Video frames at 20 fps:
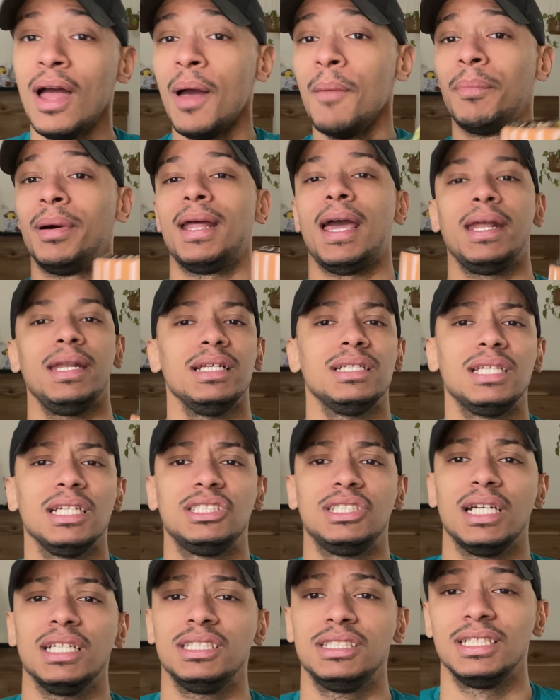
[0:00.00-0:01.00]
But any
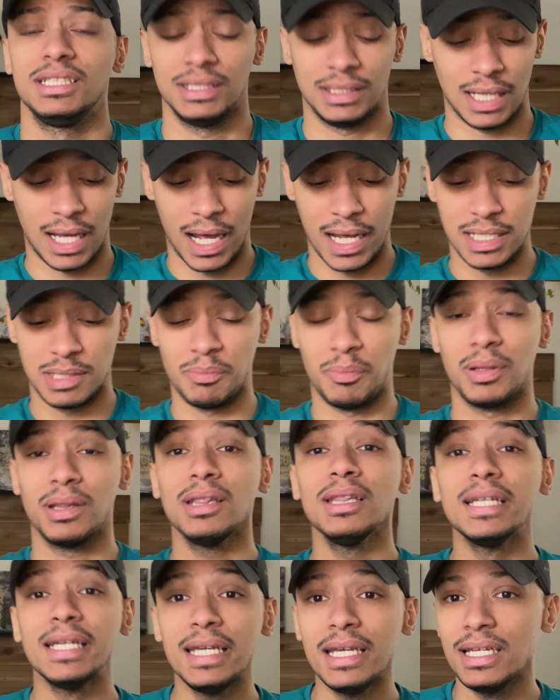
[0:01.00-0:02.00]
suggestions, guys,
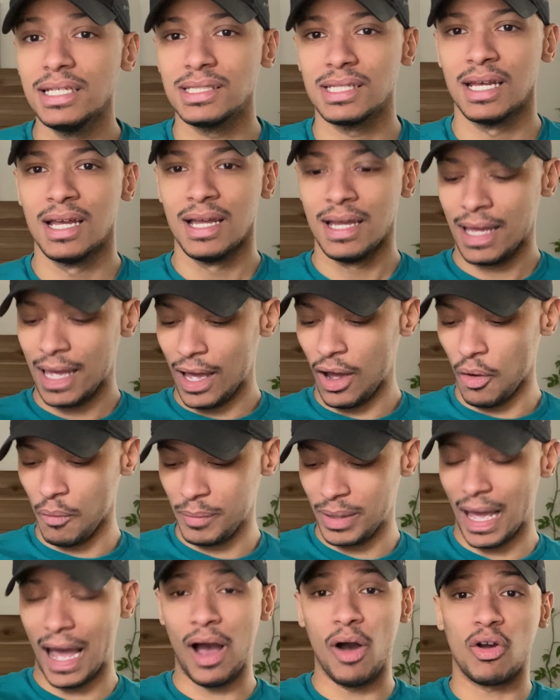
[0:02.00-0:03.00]
please help
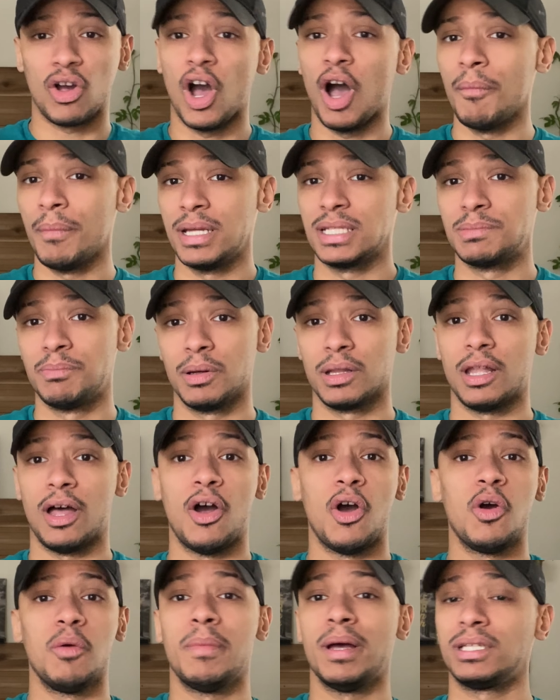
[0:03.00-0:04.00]
me out. Comments
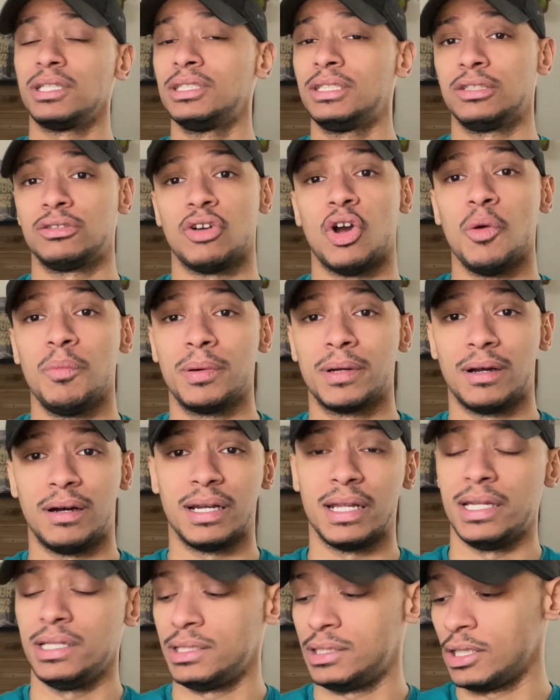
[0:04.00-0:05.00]
below. Messages are open on
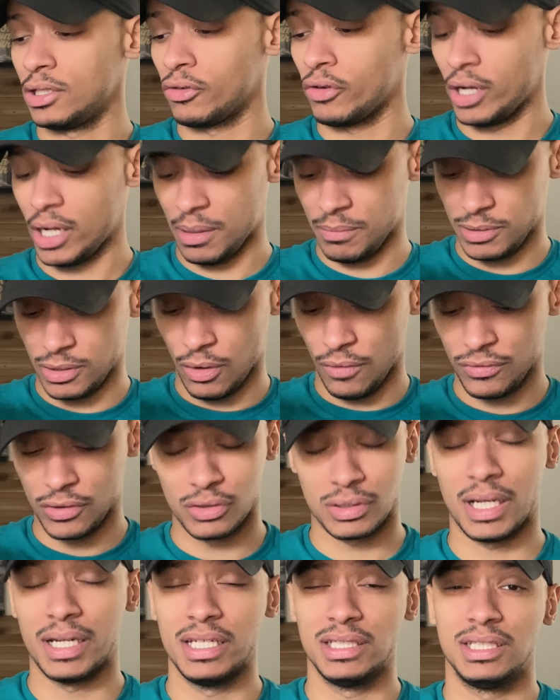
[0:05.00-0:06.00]
Instagram. So if
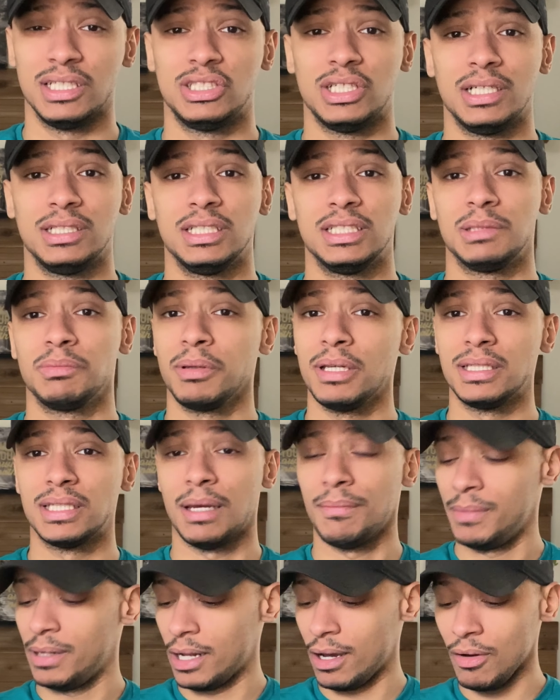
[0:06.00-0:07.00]
there's any suggestions, please
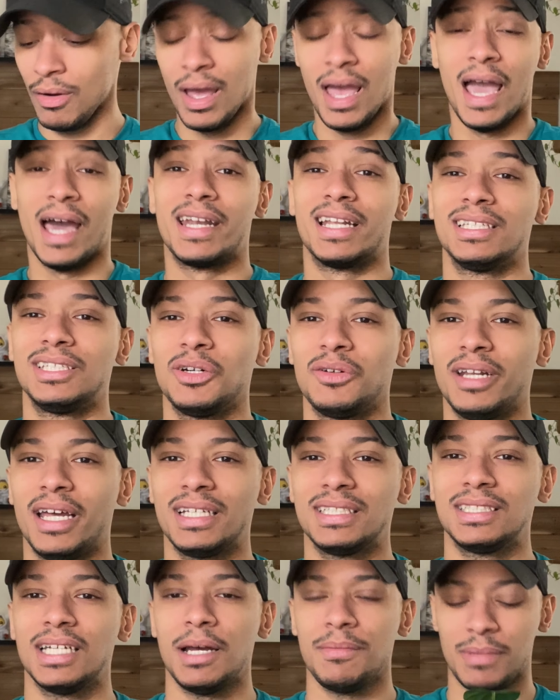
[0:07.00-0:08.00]
let me know. And until
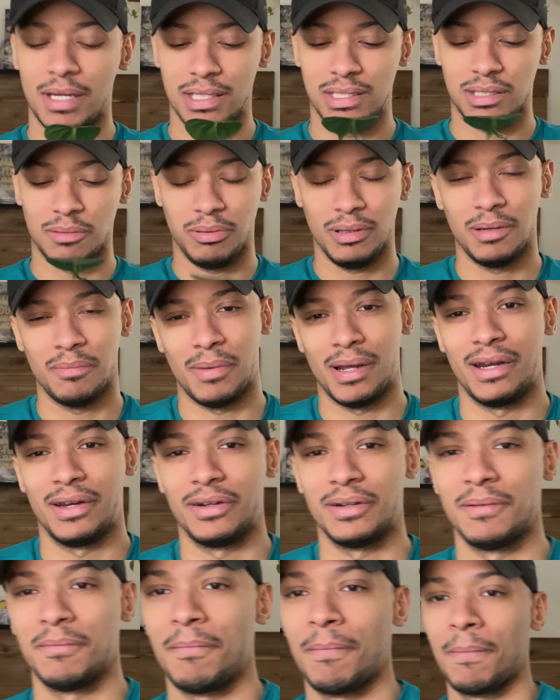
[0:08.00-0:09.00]
next time, it's the Plant Bender.